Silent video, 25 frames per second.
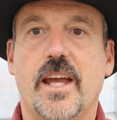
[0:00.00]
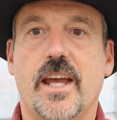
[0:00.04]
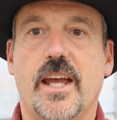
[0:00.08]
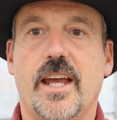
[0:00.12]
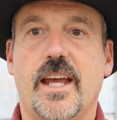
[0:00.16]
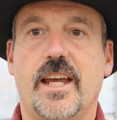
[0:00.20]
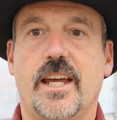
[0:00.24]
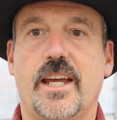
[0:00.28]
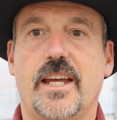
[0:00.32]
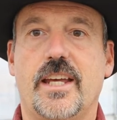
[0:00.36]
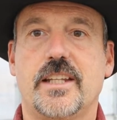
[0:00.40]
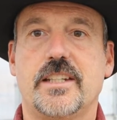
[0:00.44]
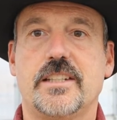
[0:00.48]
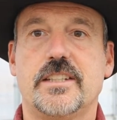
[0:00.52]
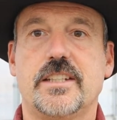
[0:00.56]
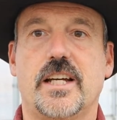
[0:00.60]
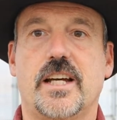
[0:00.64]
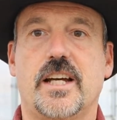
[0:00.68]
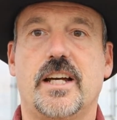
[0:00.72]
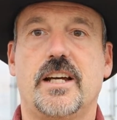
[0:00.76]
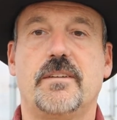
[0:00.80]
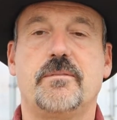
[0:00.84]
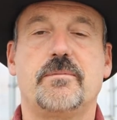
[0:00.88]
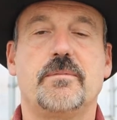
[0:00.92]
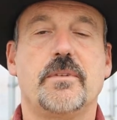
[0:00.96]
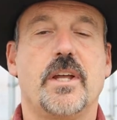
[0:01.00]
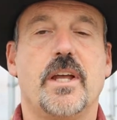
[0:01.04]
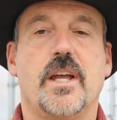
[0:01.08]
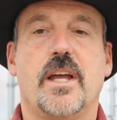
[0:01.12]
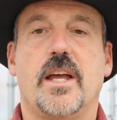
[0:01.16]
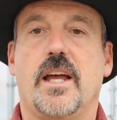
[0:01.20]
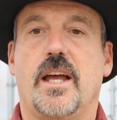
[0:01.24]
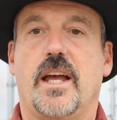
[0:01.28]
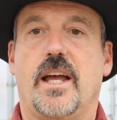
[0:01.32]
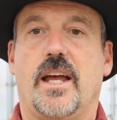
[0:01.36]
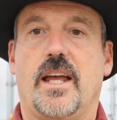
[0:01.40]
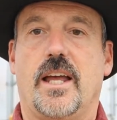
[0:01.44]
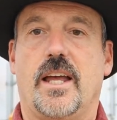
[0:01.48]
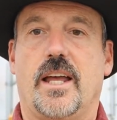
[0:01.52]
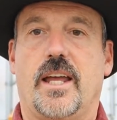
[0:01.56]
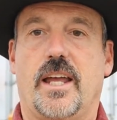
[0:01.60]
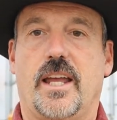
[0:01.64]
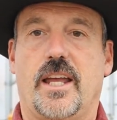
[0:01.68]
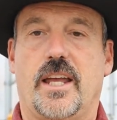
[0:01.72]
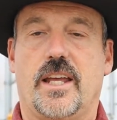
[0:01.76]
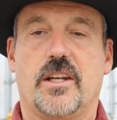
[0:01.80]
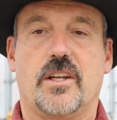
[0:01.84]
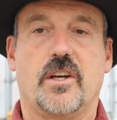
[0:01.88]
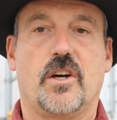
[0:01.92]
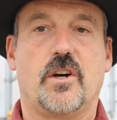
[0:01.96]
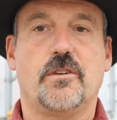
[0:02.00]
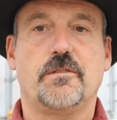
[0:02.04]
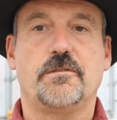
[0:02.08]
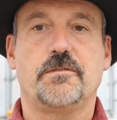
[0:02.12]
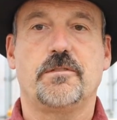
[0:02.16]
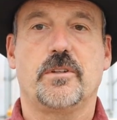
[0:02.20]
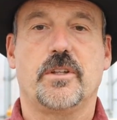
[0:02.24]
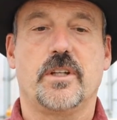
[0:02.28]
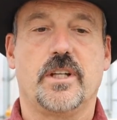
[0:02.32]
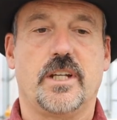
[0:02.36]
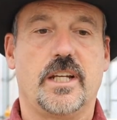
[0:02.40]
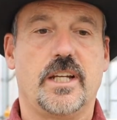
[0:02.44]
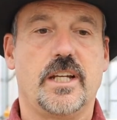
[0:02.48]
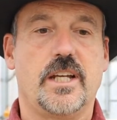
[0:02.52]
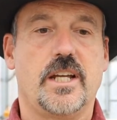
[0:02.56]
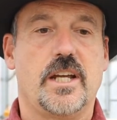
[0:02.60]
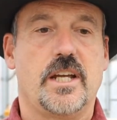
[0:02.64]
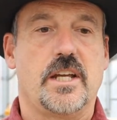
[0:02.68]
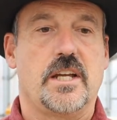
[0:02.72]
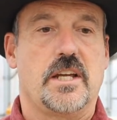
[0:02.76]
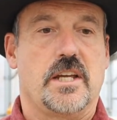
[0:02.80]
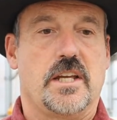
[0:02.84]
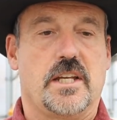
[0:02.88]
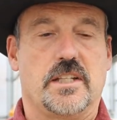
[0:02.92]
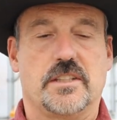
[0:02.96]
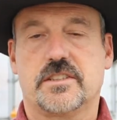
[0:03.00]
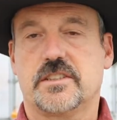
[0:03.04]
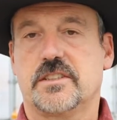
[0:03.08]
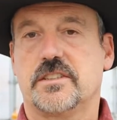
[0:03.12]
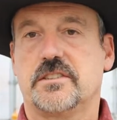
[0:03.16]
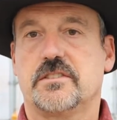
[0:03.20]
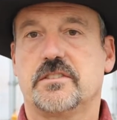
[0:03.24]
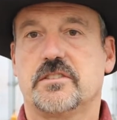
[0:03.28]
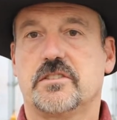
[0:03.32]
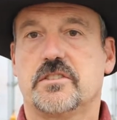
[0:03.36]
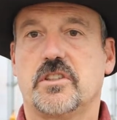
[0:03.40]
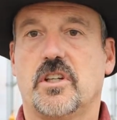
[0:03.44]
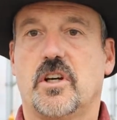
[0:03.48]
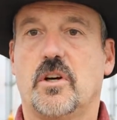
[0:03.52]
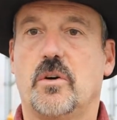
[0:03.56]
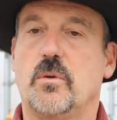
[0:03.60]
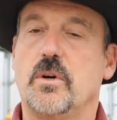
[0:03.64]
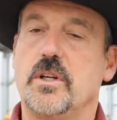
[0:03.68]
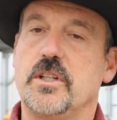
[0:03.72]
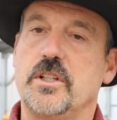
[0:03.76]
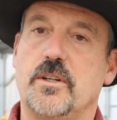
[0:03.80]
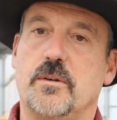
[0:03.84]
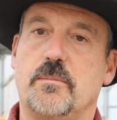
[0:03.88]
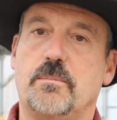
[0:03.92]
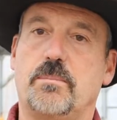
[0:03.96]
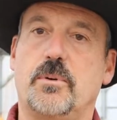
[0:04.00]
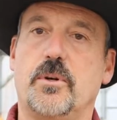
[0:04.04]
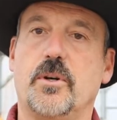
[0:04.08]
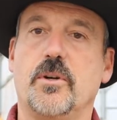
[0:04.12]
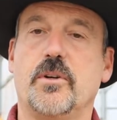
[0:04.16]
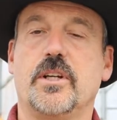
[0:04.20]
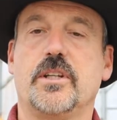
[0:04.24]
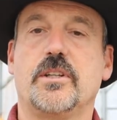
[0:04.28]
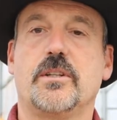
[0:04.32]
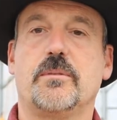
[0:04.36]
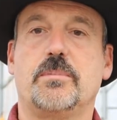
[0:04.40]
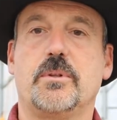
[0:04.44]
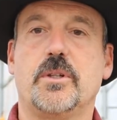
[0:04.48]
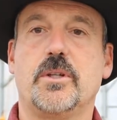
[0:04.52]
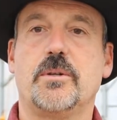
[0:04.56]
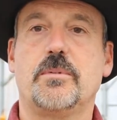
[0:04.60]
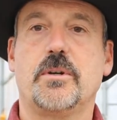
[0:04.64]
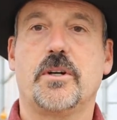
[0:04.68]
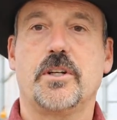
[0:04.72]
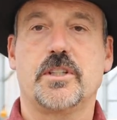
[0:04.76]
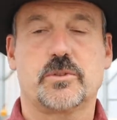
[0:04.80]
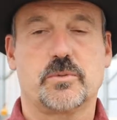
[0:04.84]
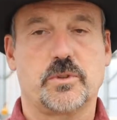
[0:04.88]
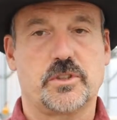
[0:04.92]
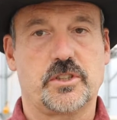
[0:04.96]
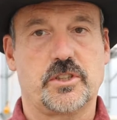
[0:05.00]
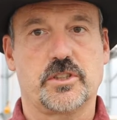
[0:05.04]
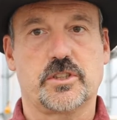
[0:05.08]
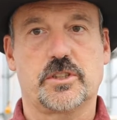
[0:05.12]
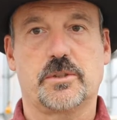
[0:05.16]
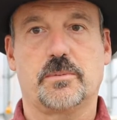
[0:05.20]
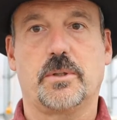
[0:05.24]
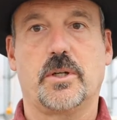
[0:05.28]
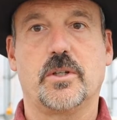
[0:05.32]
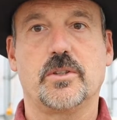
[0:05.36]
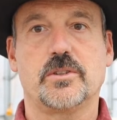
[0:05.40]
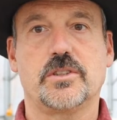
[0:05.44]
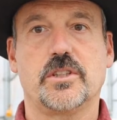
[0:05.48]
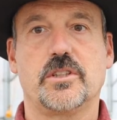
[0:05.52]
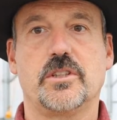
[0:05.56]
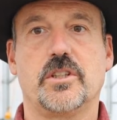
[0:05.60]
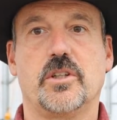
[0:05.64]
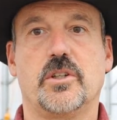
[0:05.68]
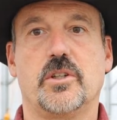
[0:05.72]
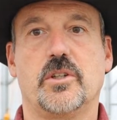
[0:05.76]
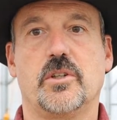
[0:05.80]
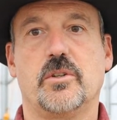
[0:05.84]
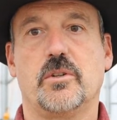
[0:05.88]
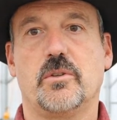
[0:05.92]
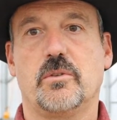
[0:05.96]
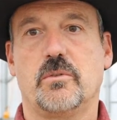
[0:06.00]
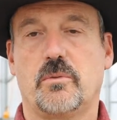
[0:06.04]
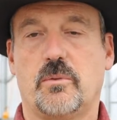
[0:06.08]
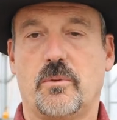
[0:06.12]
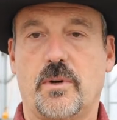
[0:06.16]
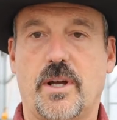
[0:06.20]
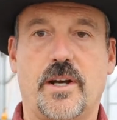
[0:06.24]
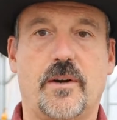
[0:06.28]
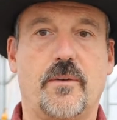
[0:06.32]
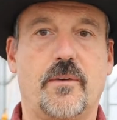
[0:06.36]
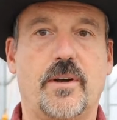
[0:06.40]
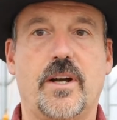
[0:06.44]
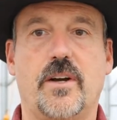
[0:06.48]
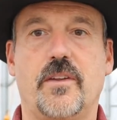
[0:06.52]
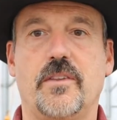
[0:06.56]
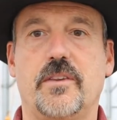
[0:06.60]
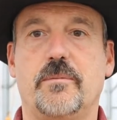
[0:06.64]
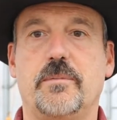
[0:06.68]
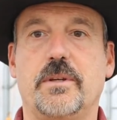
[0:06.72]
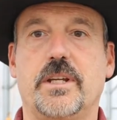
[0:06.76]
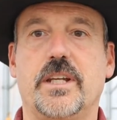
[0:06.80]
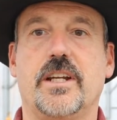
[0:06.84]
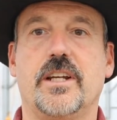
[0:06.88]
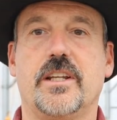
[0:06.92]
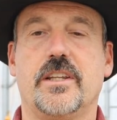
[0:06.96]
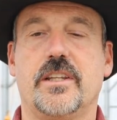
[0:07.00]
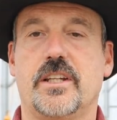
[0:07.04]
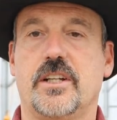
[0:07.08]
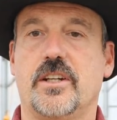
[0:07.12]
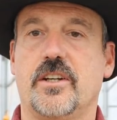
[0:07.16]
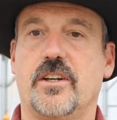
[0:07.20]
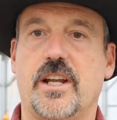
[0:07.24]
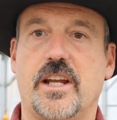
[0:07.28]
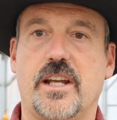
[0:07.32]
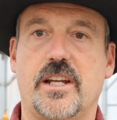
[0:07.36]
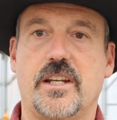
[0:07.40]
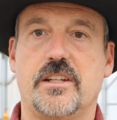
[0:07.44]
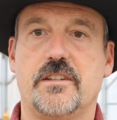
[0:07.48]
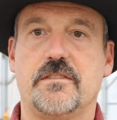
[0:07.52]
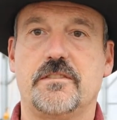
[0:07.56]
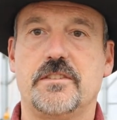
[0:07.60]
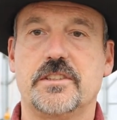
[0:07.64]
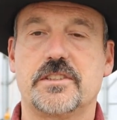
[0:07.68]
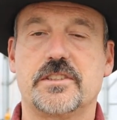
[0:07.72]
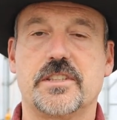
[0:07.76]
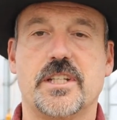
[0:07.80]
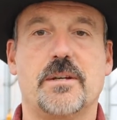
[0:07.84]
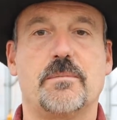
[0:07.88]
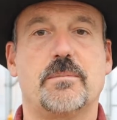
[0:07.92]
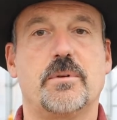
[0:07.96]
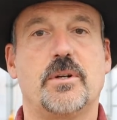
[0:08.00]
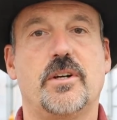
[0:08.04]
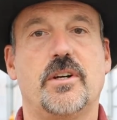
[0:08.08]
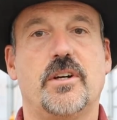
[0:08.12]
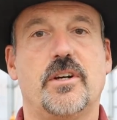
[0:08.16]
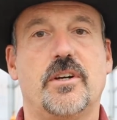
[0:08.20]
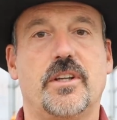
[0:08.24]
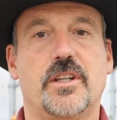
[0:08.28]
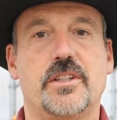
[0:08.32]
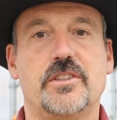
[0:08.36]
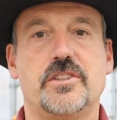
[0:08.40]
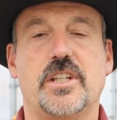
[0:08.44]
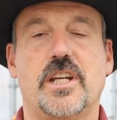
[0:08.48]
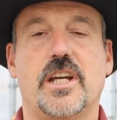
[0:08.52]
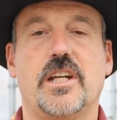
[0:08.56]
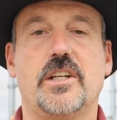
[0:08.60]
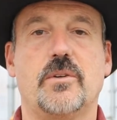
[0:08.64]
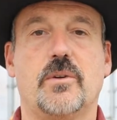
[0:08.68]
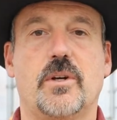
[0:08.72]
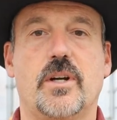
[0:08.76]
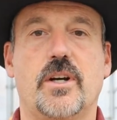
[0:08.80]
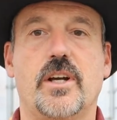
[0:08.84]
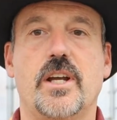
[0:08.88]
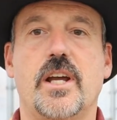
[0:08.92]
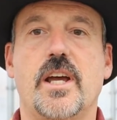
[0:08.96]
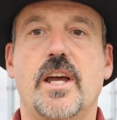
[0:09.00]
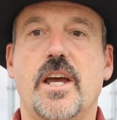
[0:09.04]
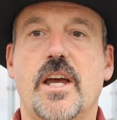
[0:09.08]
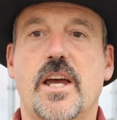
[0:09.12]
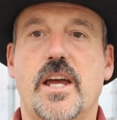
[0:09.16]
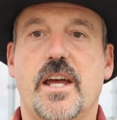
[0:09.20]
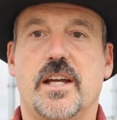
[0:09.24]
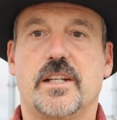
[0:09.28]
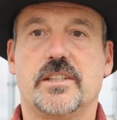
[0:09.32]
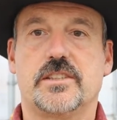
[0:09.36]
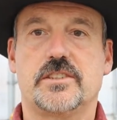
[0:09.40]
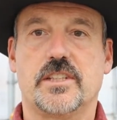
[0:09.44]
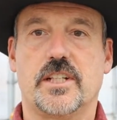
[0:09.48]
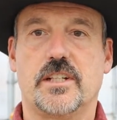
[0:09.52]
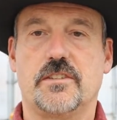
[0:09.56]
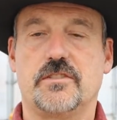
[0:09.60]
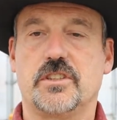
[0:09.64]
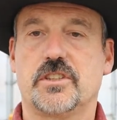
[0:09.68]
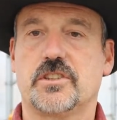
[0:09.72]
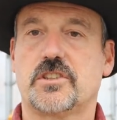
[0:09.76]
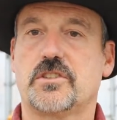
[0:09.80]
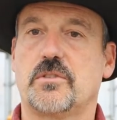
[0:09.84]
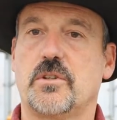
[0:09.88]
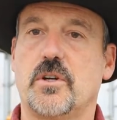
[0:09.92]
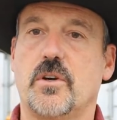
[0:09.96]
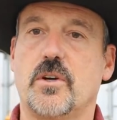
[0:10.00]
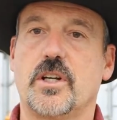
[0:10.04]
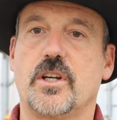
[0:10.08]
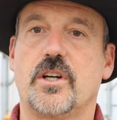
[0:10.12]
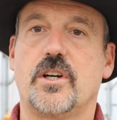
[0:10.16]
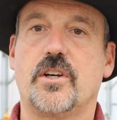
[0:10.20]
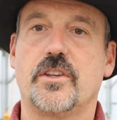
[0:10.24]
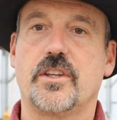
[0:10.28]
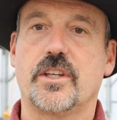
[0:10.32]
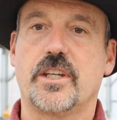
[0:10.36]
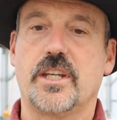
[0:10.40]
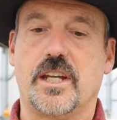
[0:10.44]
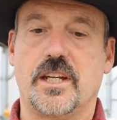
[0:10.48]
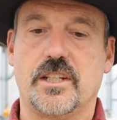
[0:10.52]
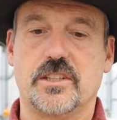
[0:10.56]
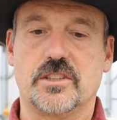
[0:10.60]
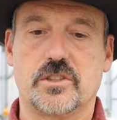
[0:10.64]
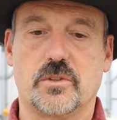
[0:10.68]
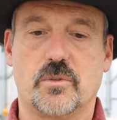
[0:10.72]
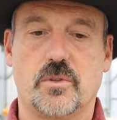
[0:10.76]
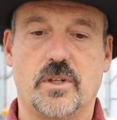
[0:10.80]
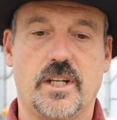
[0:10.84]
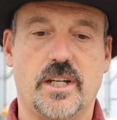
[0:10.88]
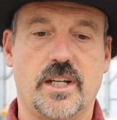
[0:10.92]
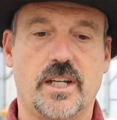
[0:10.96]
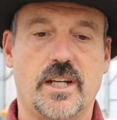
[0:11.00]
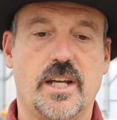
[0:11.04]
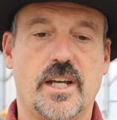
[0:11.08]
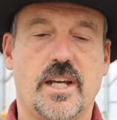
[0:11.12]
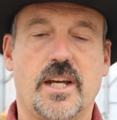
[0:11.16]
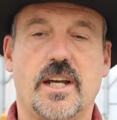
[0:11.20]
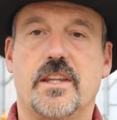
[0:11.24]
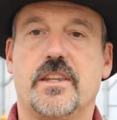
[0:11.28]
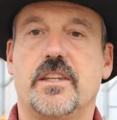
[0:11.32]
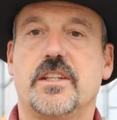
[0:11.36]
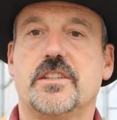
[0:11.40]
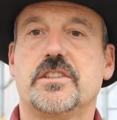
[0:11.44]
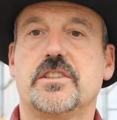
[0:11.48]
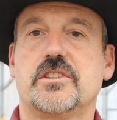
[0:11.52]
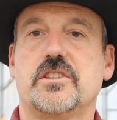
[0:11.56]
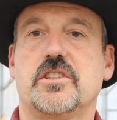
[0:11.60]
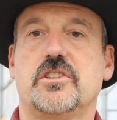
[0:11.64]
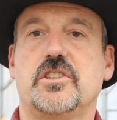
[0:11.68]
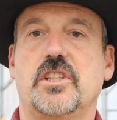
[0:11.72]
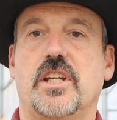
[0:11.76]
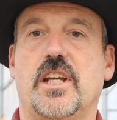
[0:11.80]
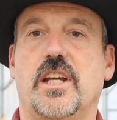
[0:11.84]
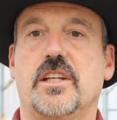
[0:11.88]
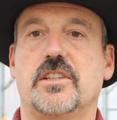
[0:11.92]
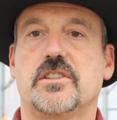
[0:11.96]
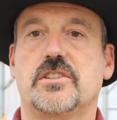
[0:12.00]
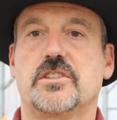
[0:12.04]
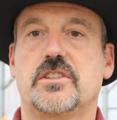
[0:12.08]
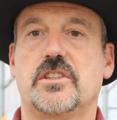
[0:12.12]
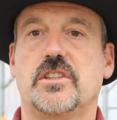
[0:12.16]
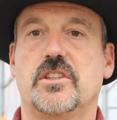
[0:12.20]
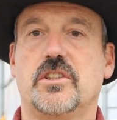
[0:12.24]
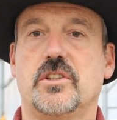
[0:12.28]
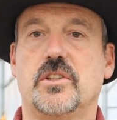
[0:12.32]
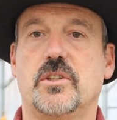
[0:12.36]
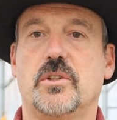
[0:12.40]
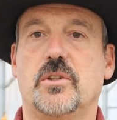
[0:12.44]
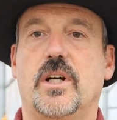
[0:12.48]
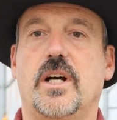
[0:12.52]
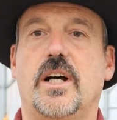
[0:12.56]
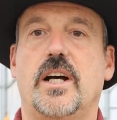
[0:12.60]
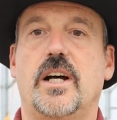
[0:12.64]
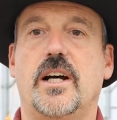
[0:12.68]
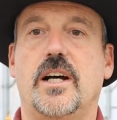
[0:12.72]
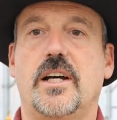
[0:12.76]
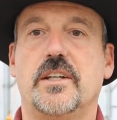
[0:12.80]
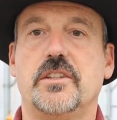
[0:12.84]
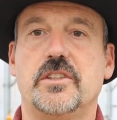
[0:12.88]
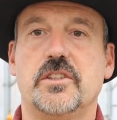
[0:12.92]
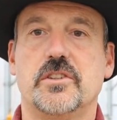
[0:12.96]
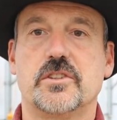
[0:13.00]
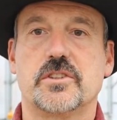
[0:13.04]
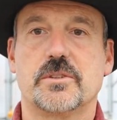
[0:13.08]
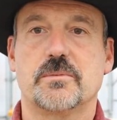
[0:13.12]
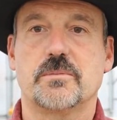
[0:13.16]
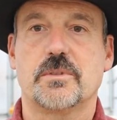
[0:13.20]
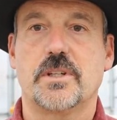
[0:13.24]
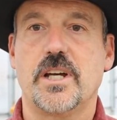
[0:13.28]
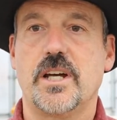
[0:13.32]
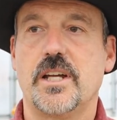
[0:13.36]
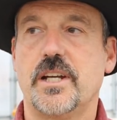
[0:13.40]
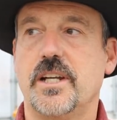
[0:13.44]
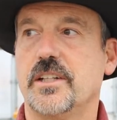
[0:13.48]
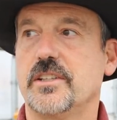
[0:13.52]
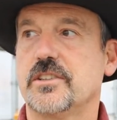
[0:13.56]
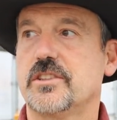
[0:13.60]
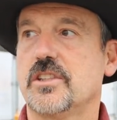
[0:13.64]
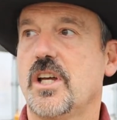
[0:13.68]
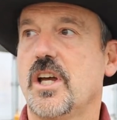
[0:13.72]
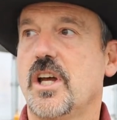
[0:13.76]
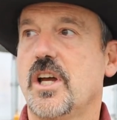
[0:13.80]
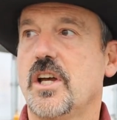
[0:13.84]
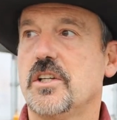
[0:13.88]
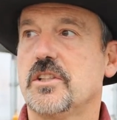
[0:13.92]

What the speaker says: and hopefully, so when you're pruning the blueberries, which you're supposed to do right around the beginning of the year, end of December, early January, instead of just throwing all the canes away, this is a chance to do some cuttings.